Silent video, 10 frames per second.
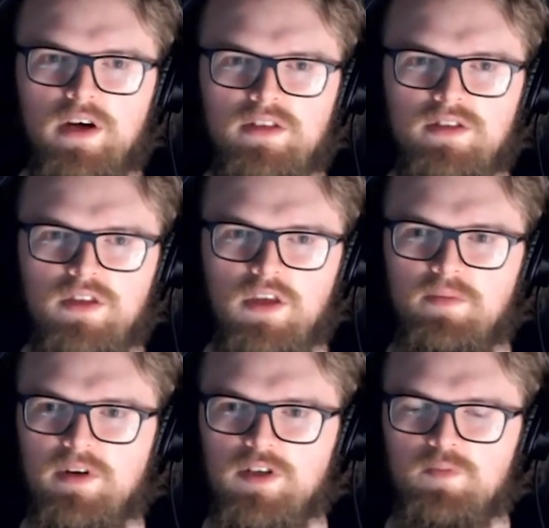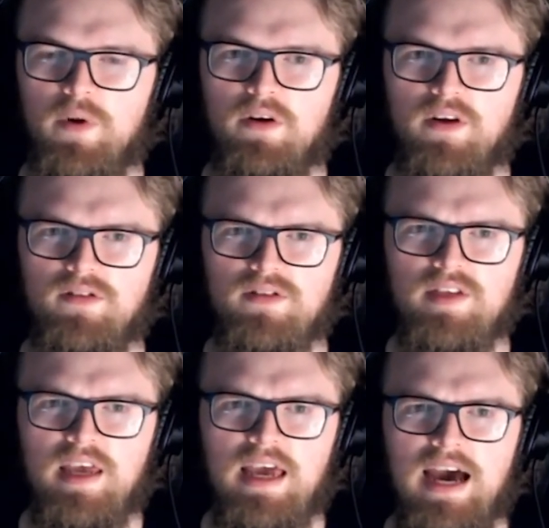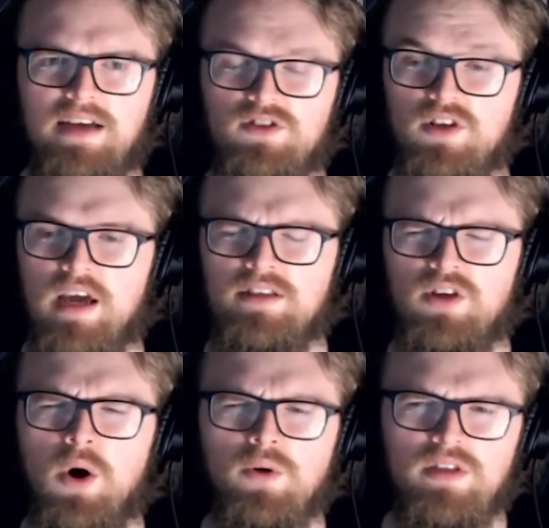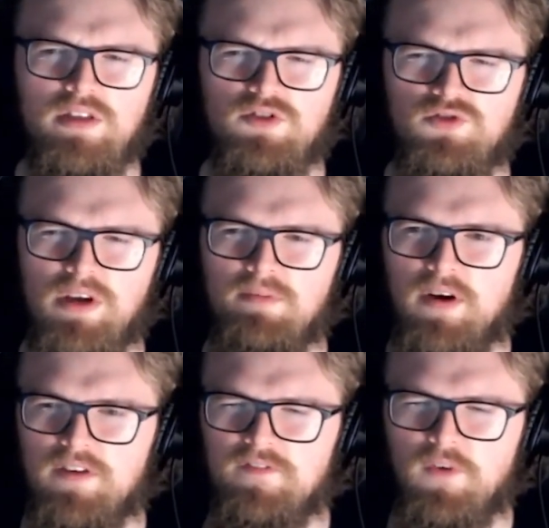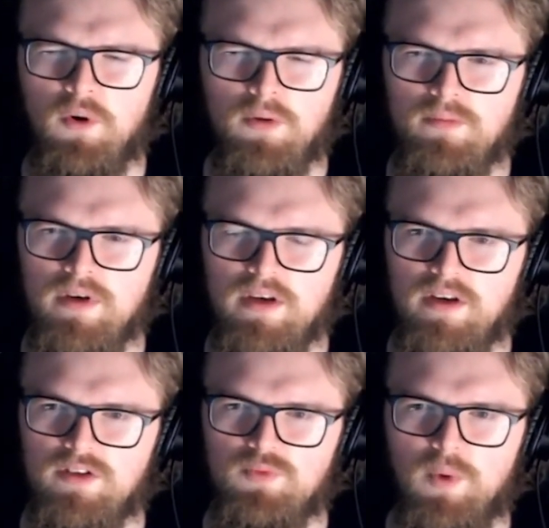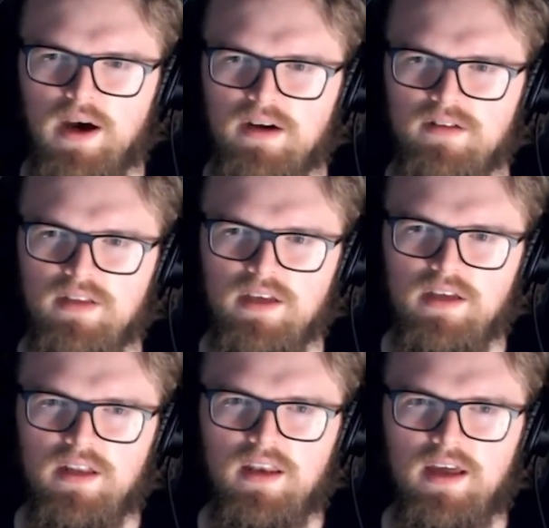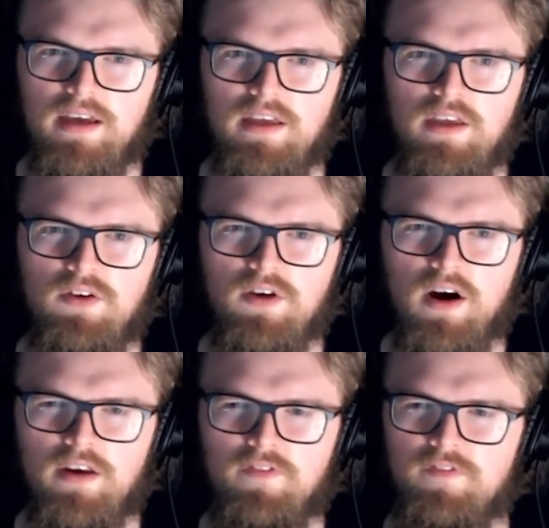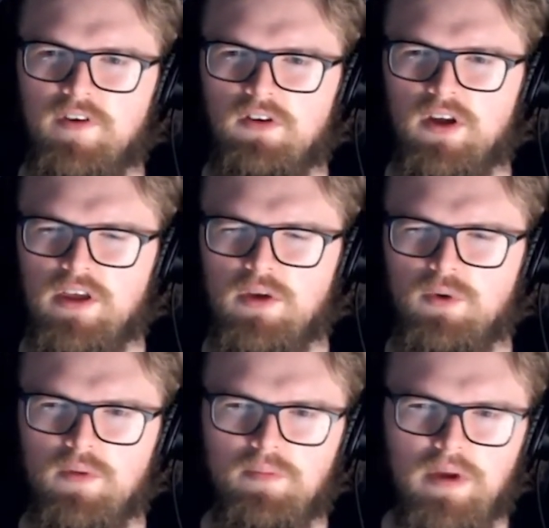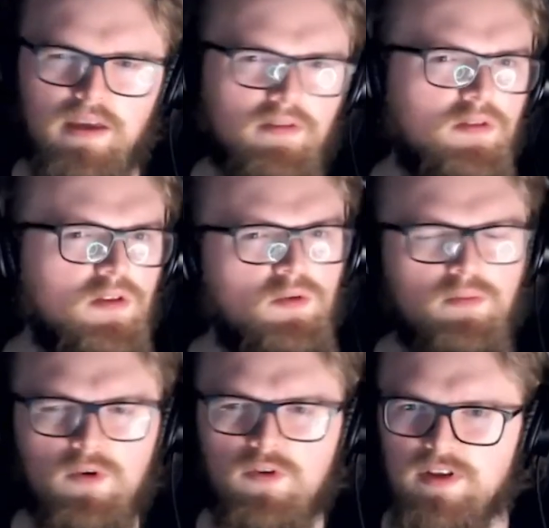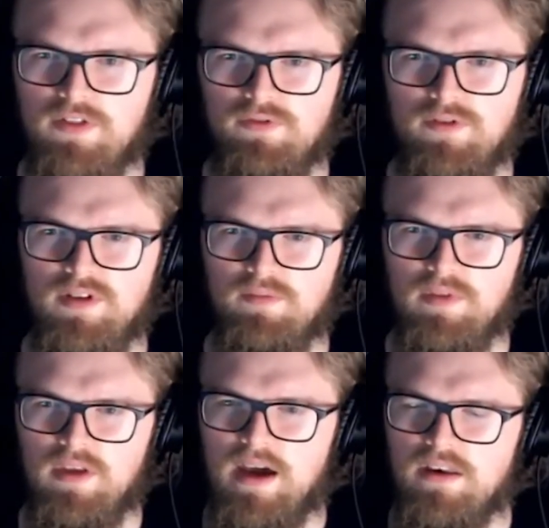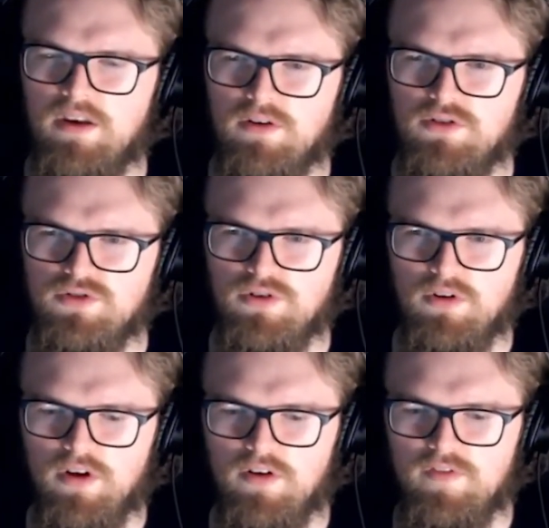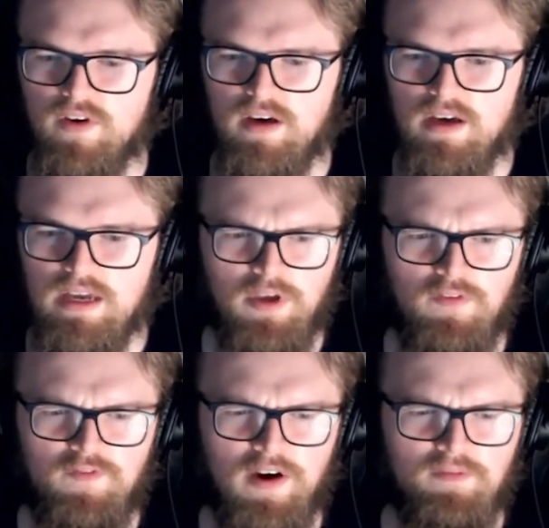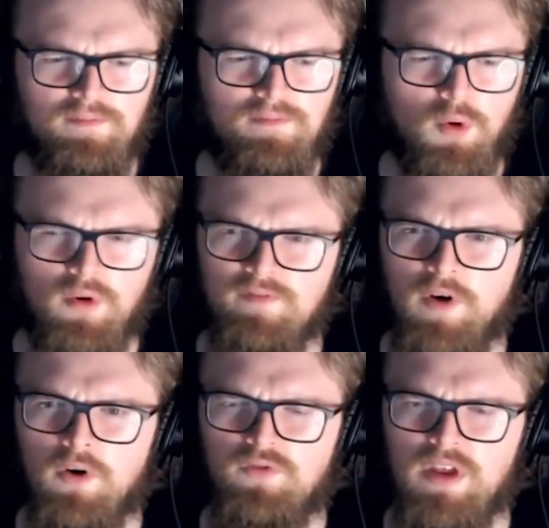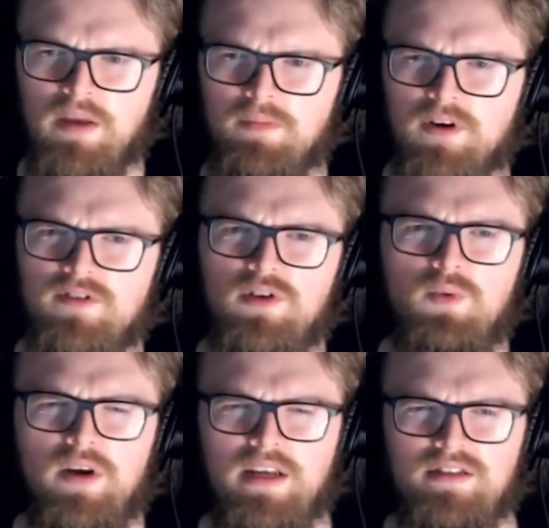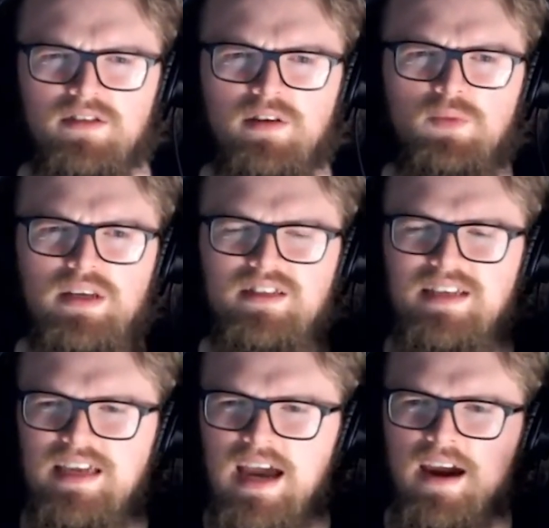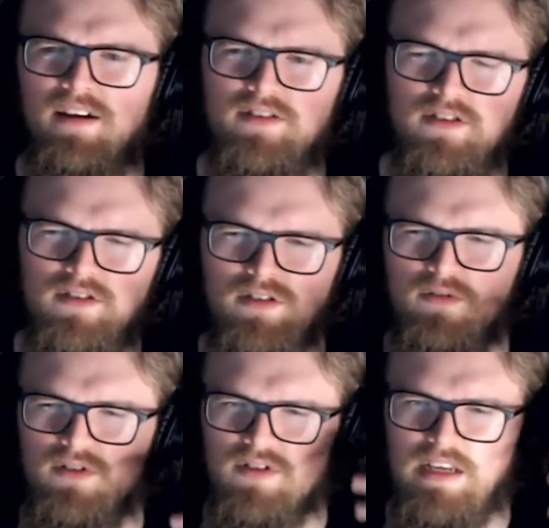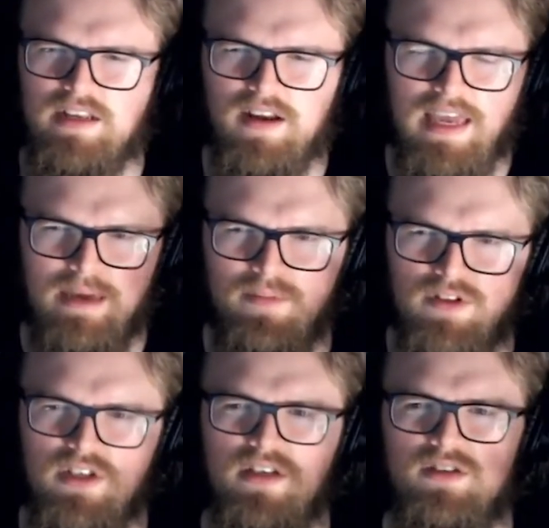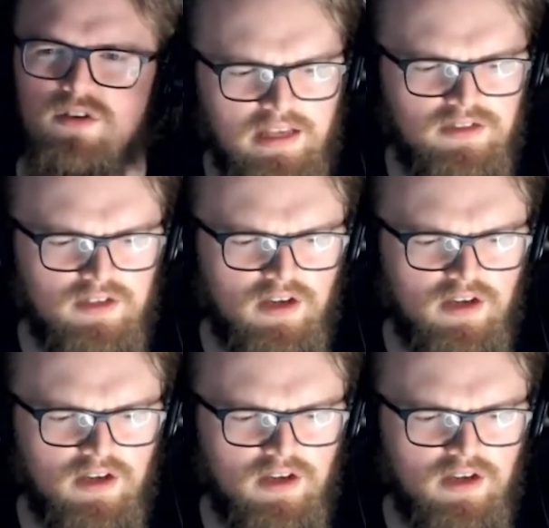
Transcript: to the human experience, and told in this dreamlike form as well. Like, you kind of felt like you were moving through something you had no control over, but you felt more involved in it because you weren't necessarily witnessing characters, you were just seeing like images. It's